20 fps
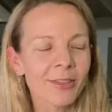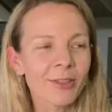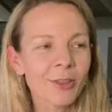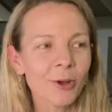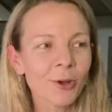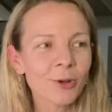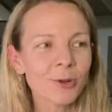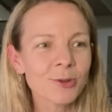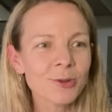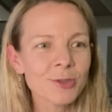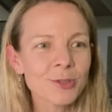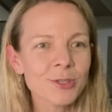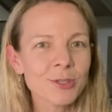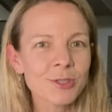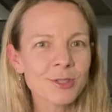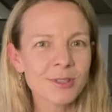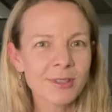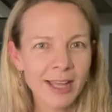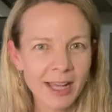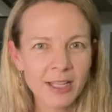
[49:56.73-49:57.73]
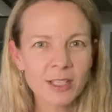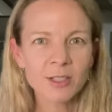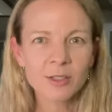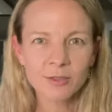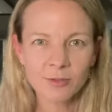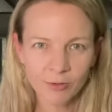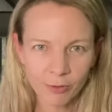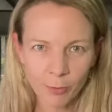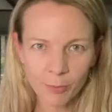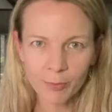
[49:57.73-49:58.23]

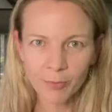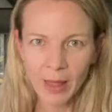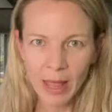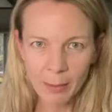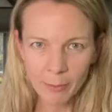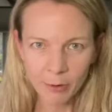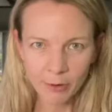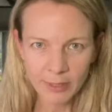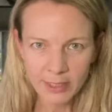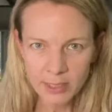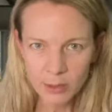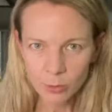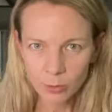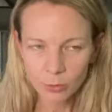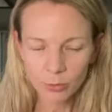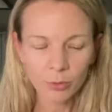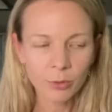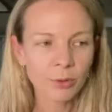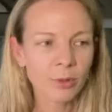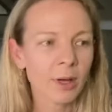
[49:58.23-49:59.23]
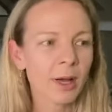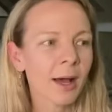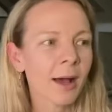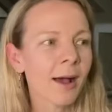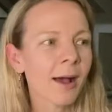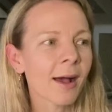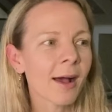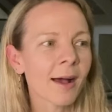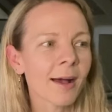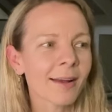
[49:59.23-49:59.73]
That's from Amorisu.
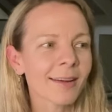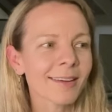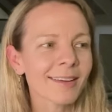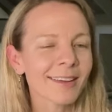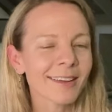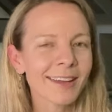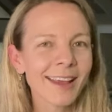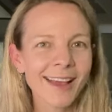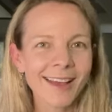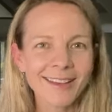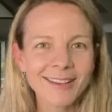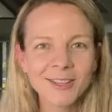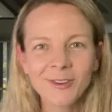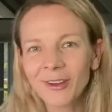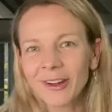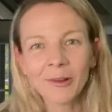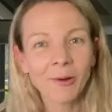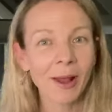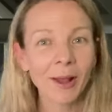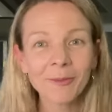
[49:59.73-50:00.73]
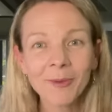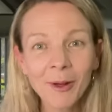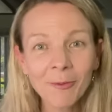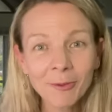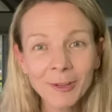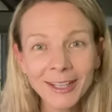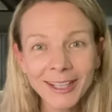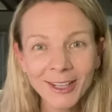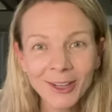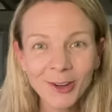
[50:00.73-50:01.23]
So anyway, I'm
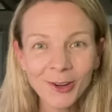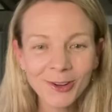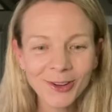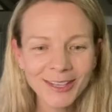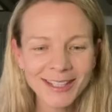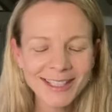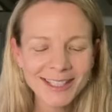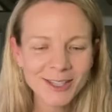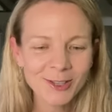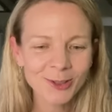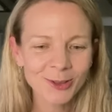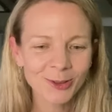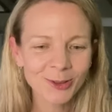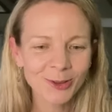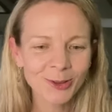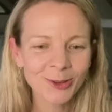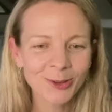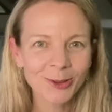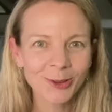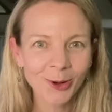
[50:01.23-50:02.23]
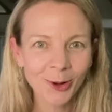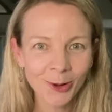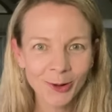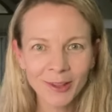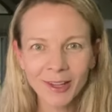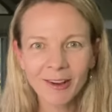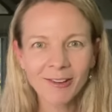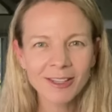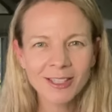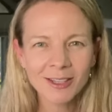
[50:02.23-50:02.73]
really curious to go
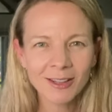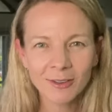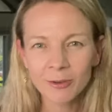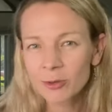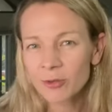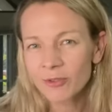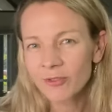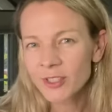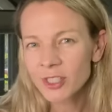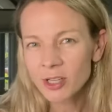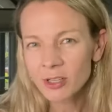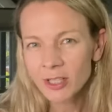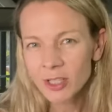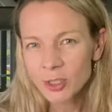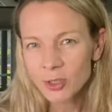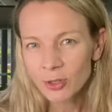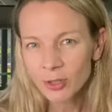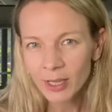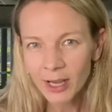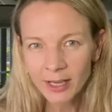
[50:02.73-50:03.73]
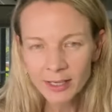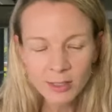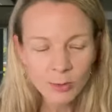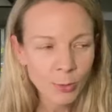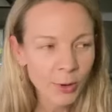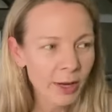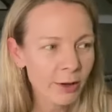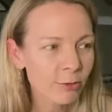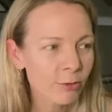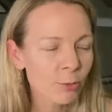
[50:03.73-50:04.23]
there. If it's only 2Ks
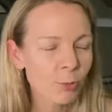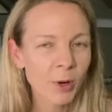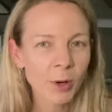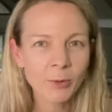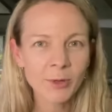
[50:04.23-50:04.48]
away from where